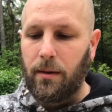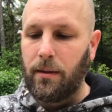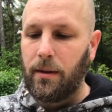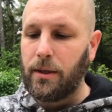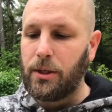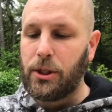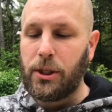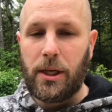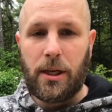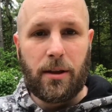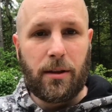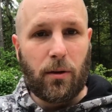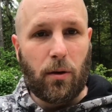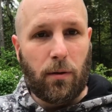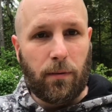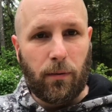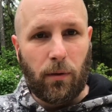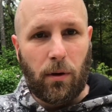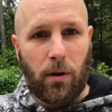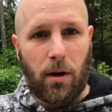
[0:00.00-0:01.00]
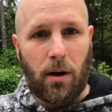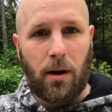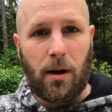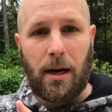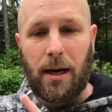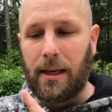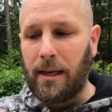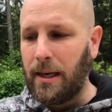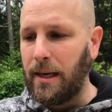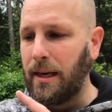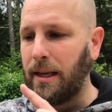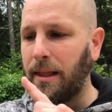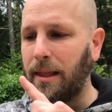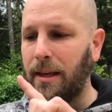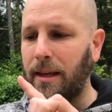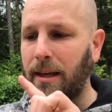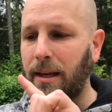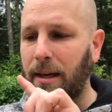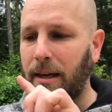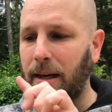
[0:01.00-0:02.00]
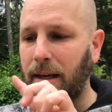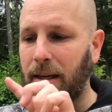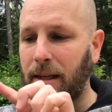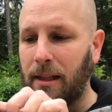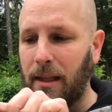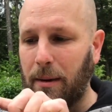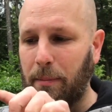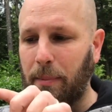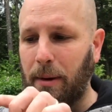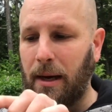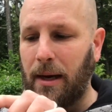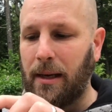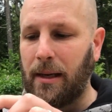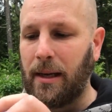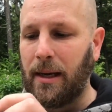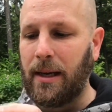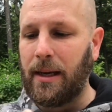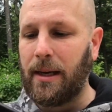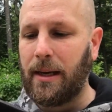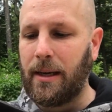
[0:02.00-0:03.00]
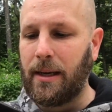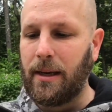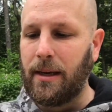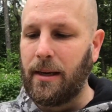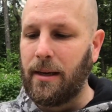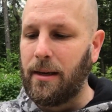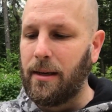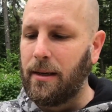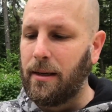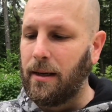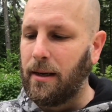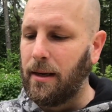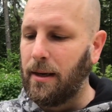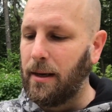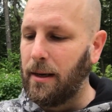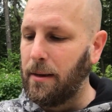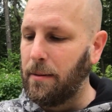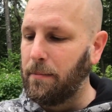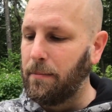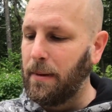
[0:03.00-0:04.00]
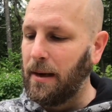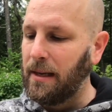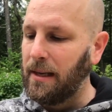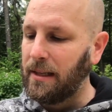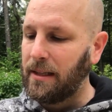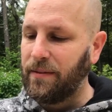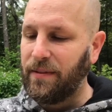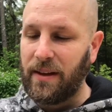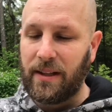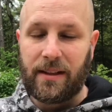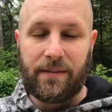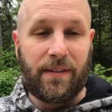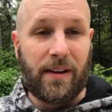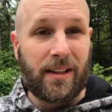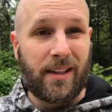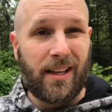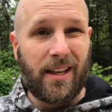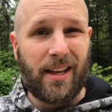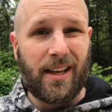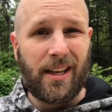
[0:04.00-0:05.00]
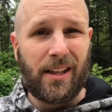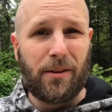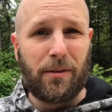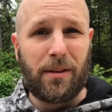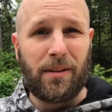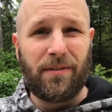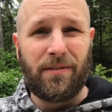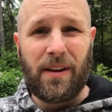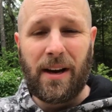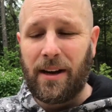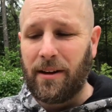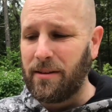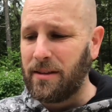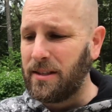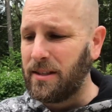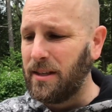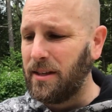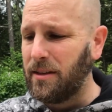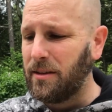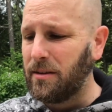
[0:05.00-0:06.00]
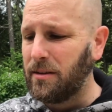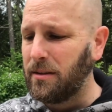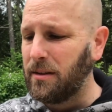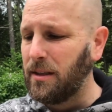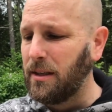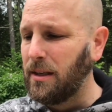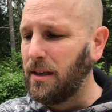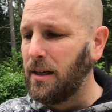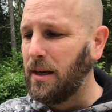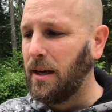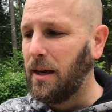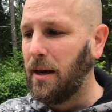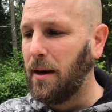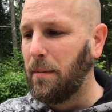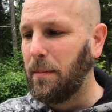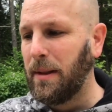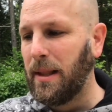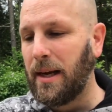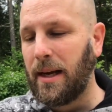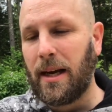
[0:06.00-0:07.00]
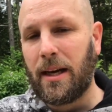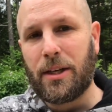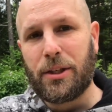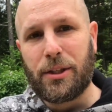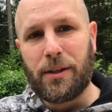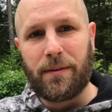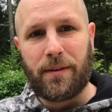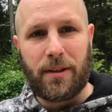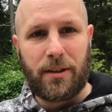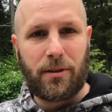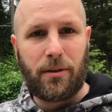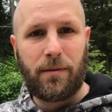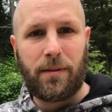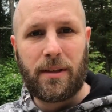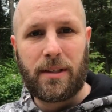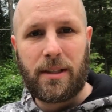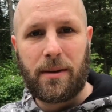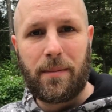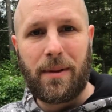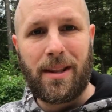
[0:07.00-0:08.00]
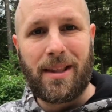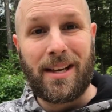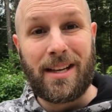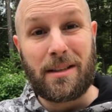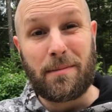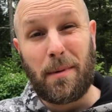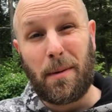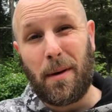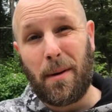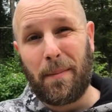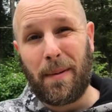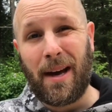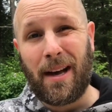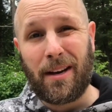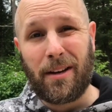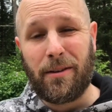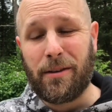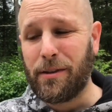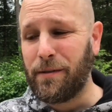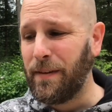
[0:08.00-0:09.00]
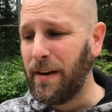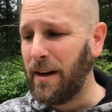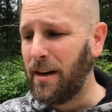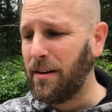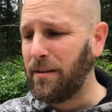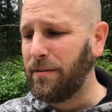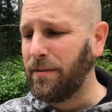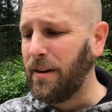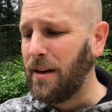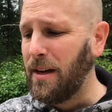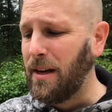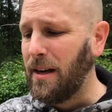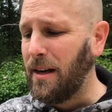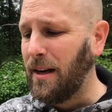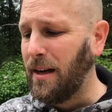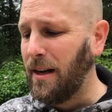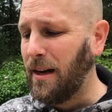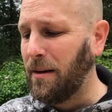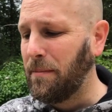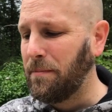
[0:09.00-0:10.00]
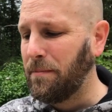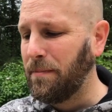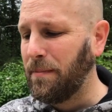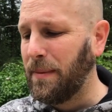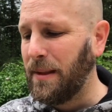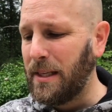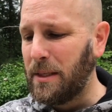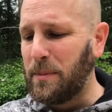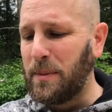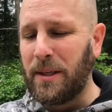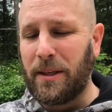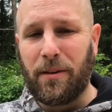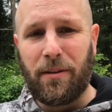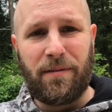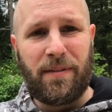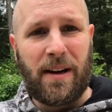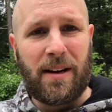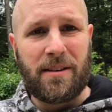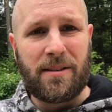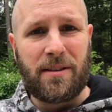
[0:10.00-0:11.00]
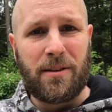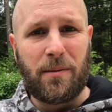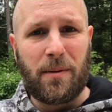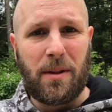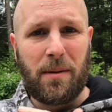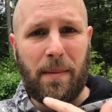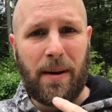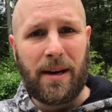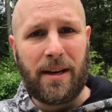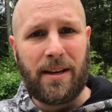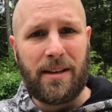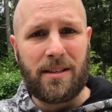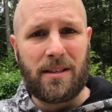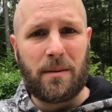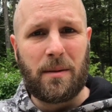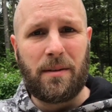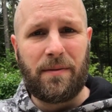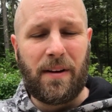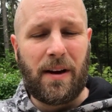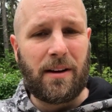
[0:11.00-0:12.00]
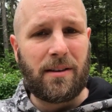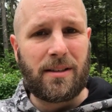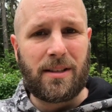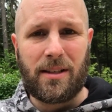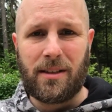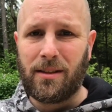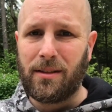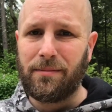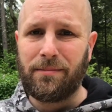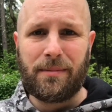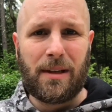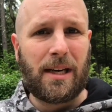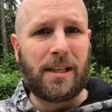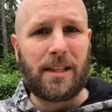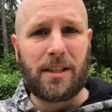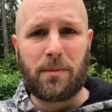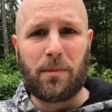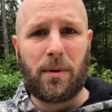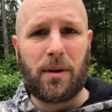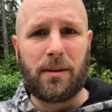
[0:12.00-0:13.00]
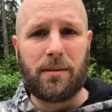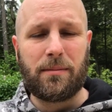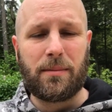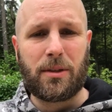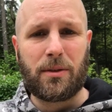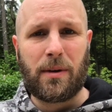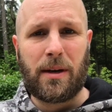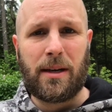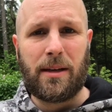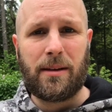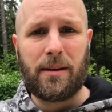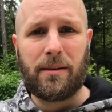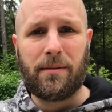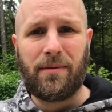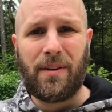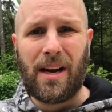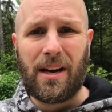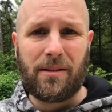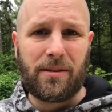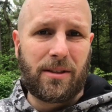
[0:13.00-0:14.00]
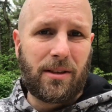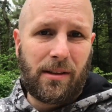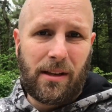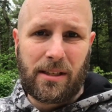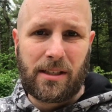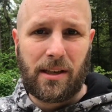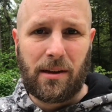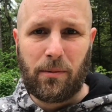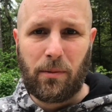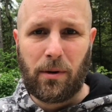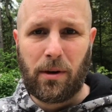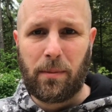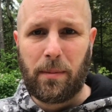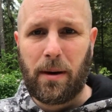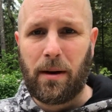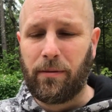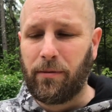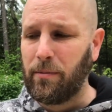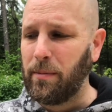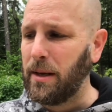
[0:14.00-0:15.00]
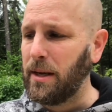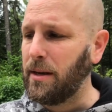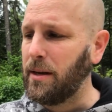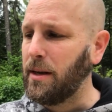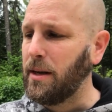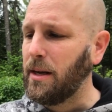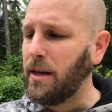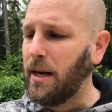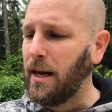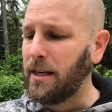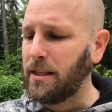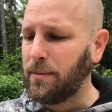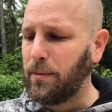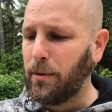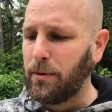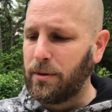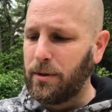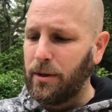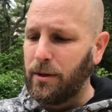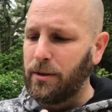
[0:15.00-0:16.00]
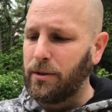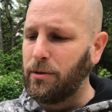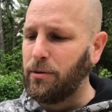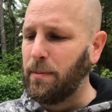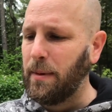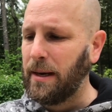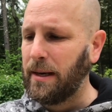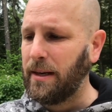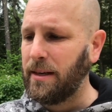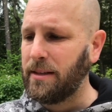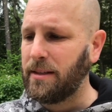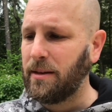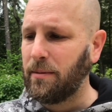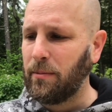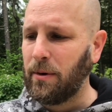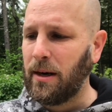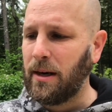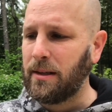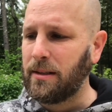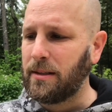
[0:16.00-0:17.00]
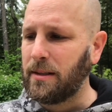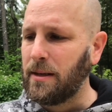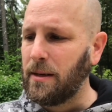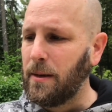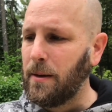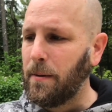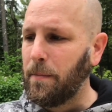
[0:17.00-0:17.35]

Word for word: The sheath overall, I like the uh, clip. I like um, I like the fact, the fact that they include the fire steel, um, but that kind of shifts us over to some of the things maybe I'm not a huge fan of. Um, this particular fire steel with the magnesium and fire steel, I just want straight fire steel. That's going to work better for me as opposed to those two magnesium rods.